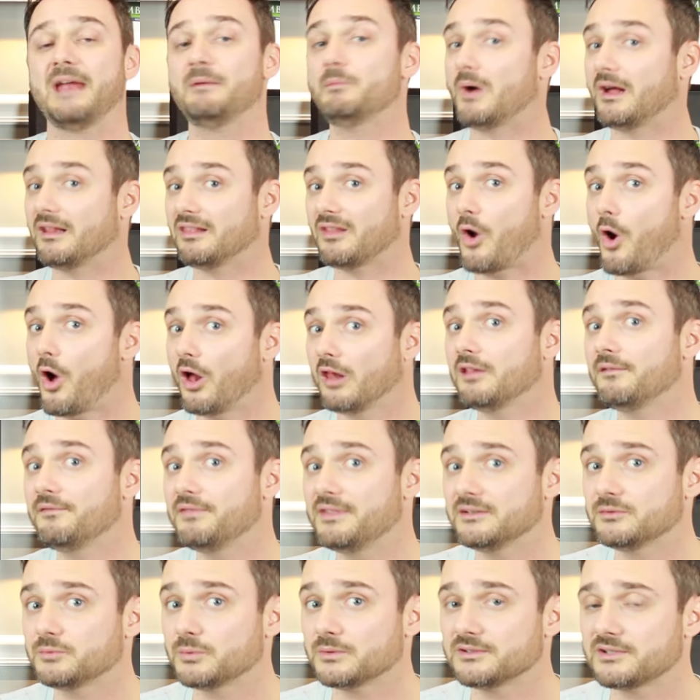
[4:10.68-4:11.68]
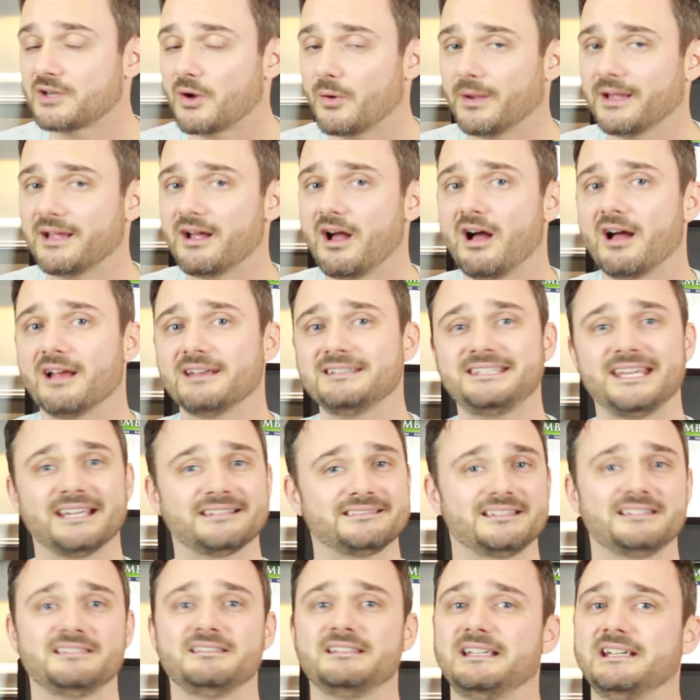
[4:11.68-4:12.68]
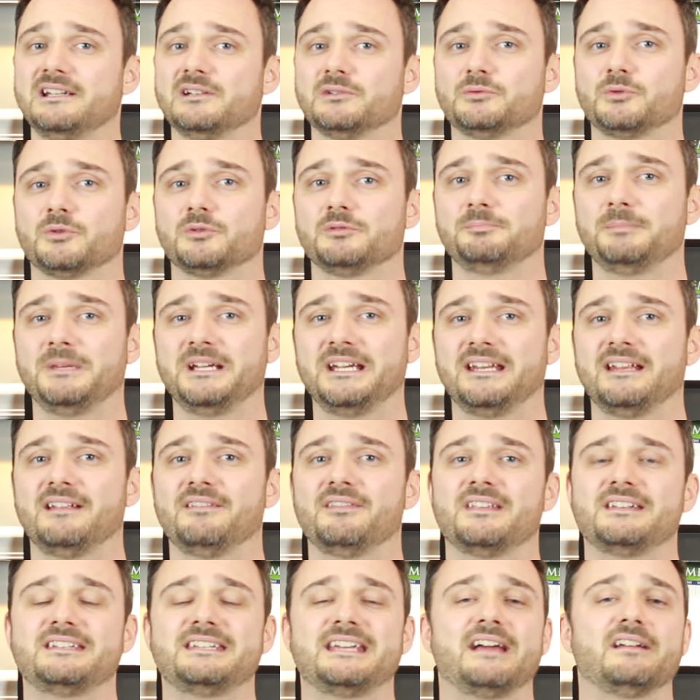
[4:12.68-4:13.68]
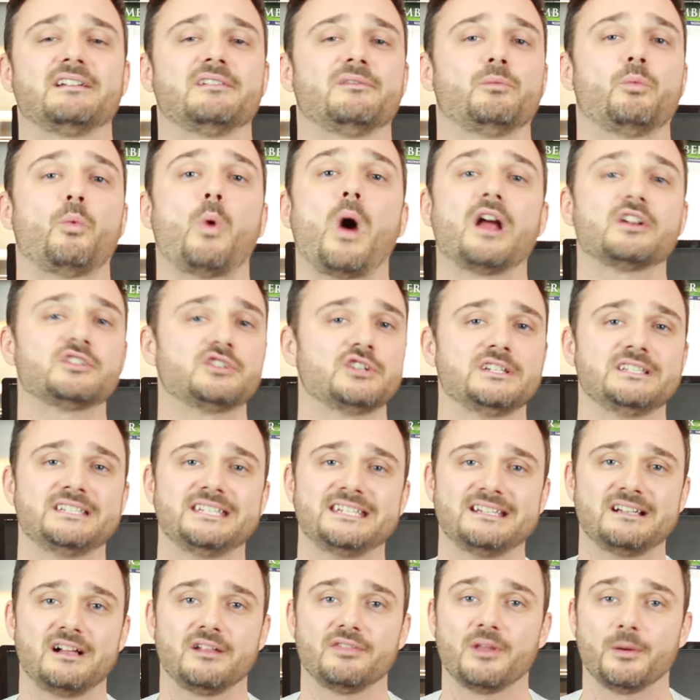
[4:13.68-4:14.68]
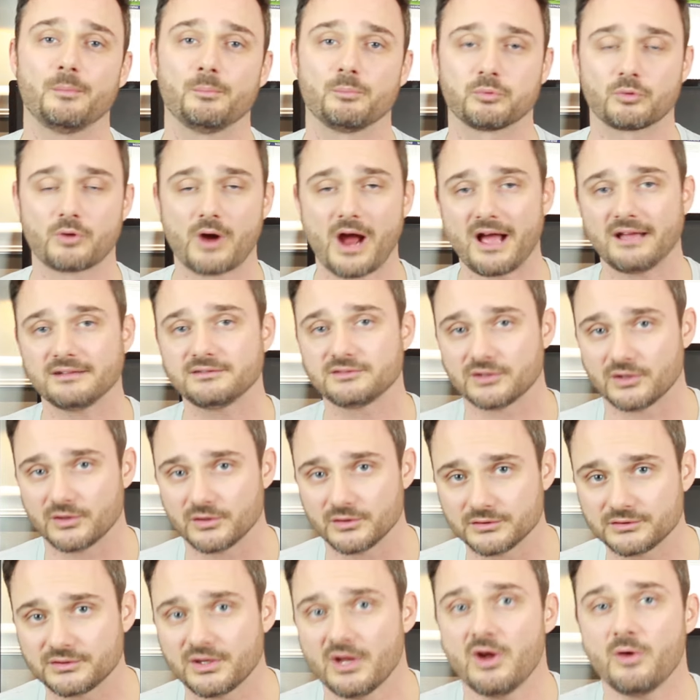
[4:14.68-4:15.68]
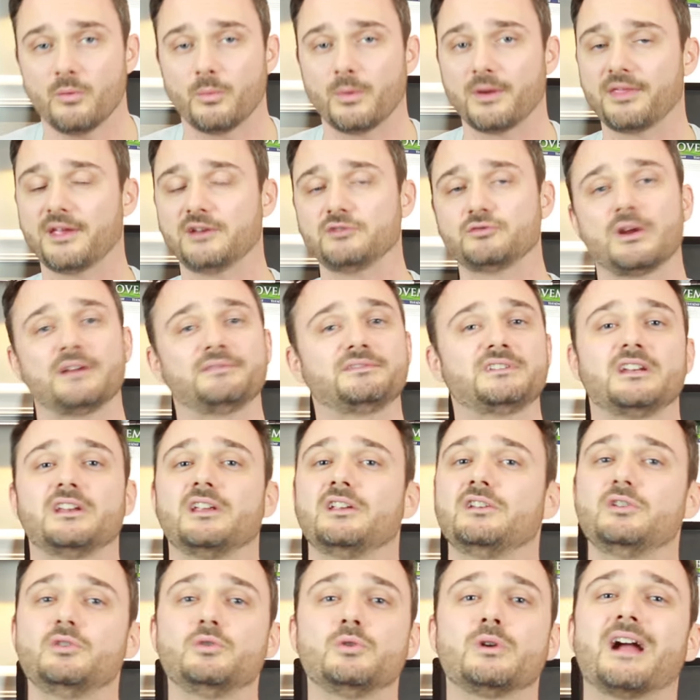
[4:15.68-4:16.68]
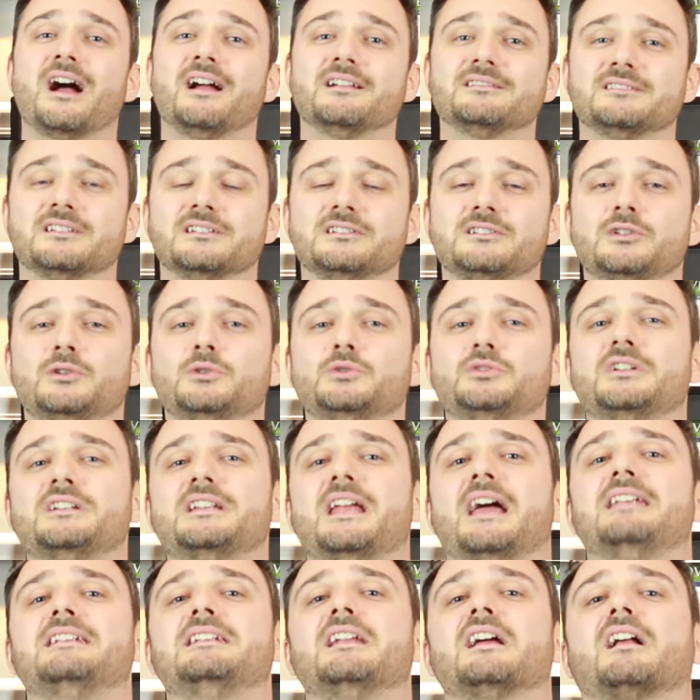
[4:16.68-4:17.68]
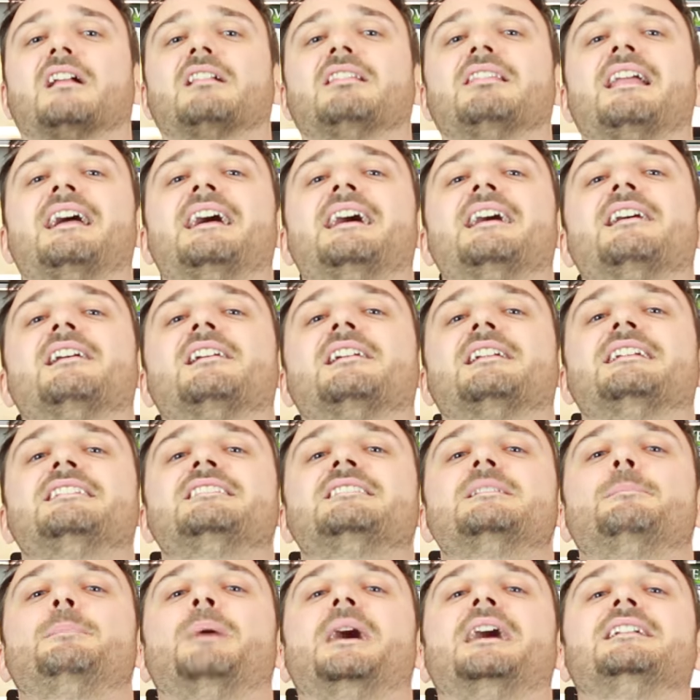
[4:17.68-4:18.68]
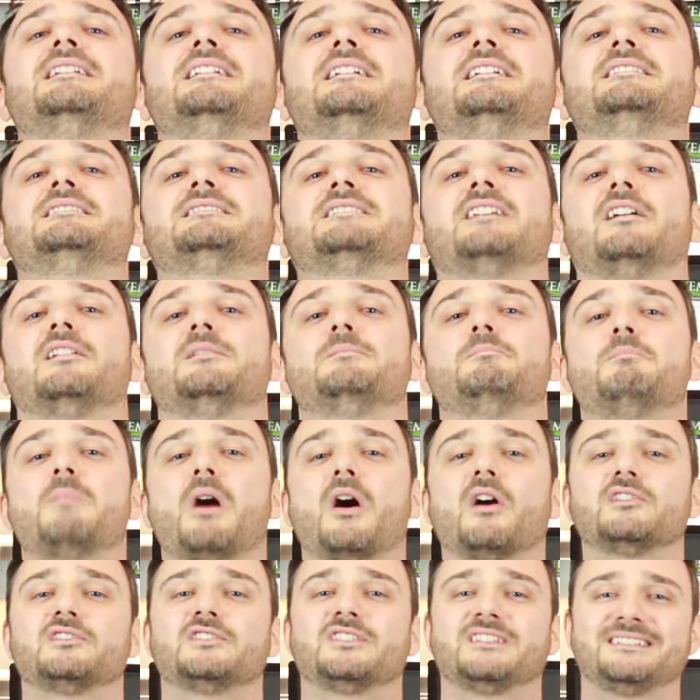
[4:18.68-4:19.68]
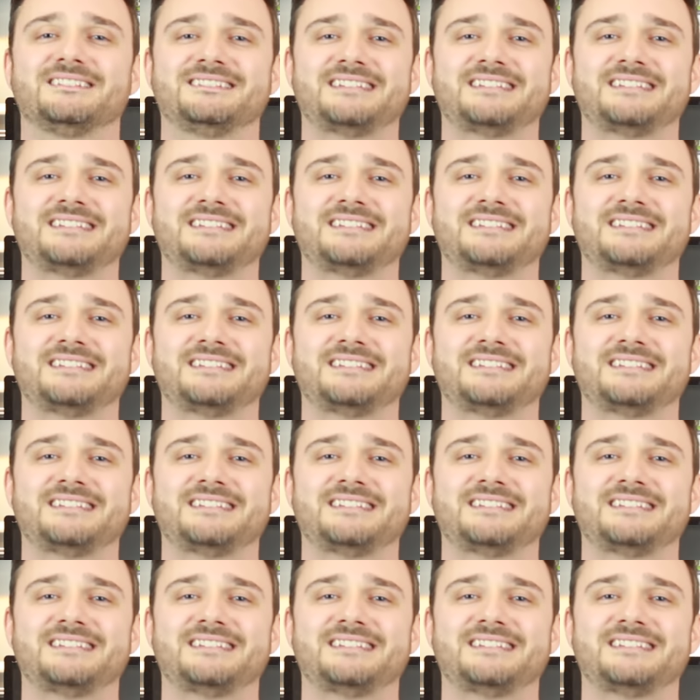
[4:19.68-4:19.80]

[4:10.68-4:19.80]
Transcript: And while all of this was going on, Texan leaders were meeting in the town of Washington on the Brazos, where they drafted a new constitution and declared independence on March